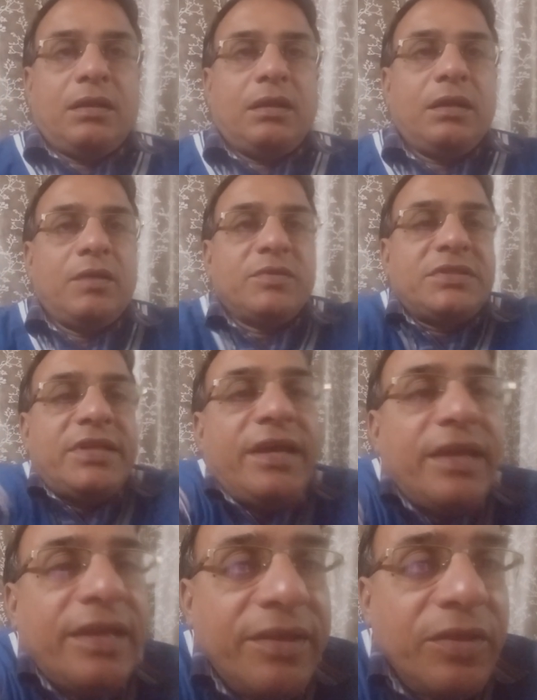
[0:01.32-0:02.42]
Namaste.
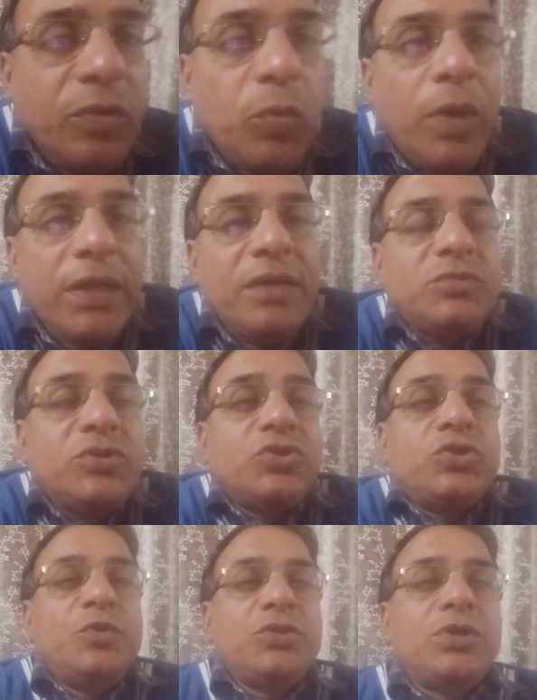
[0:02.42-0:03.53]
Welcome to
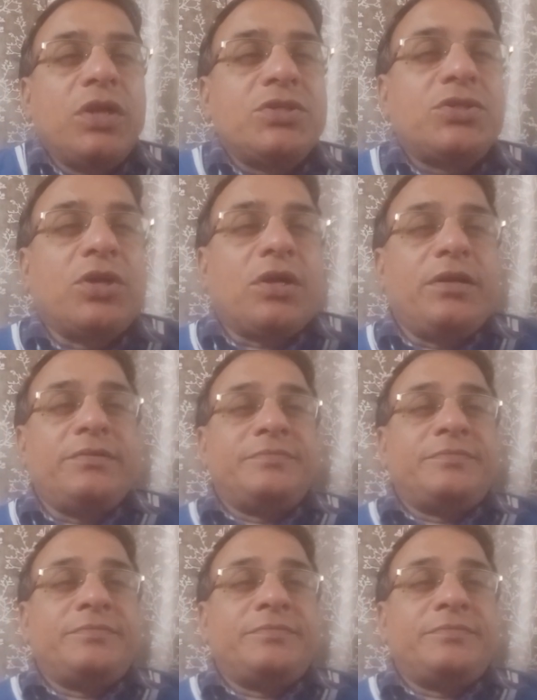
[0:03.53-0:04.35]
Subhu's Launch Talk.